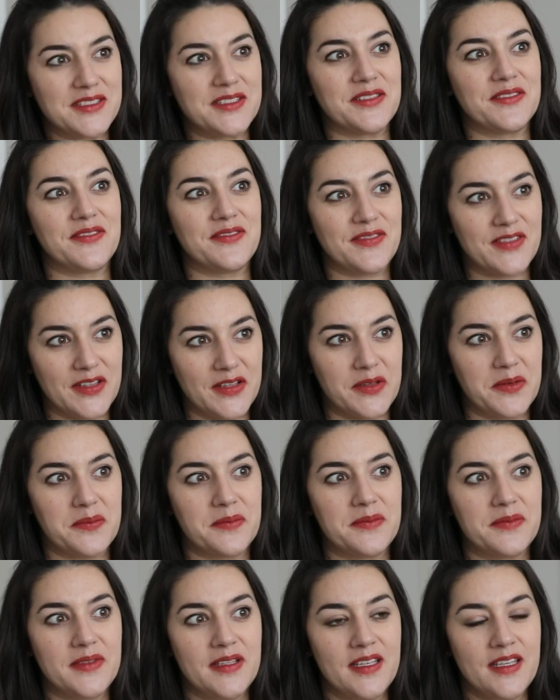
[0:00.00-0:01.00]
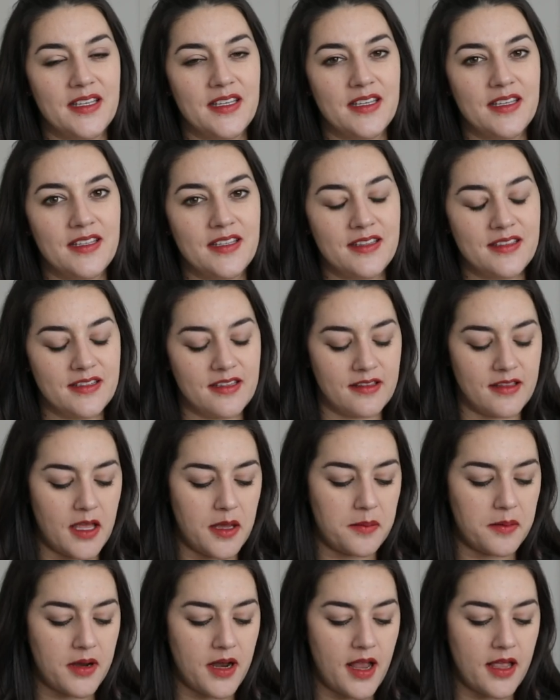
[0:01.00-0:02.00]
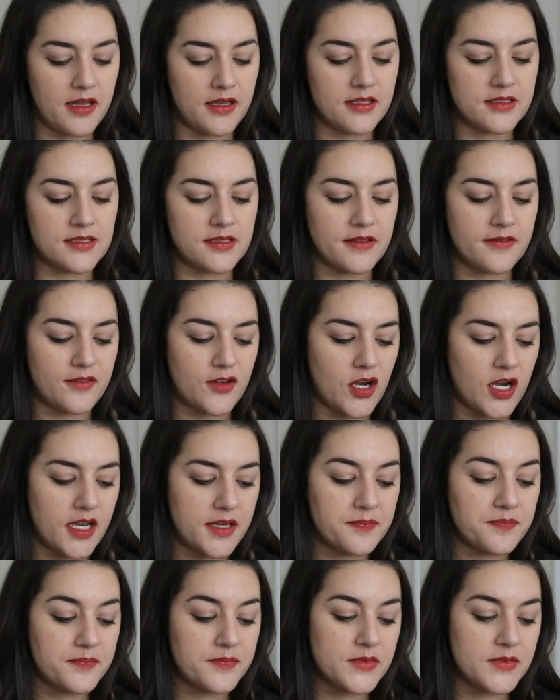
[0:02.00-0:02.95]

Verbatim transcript: to film the labor and delivery.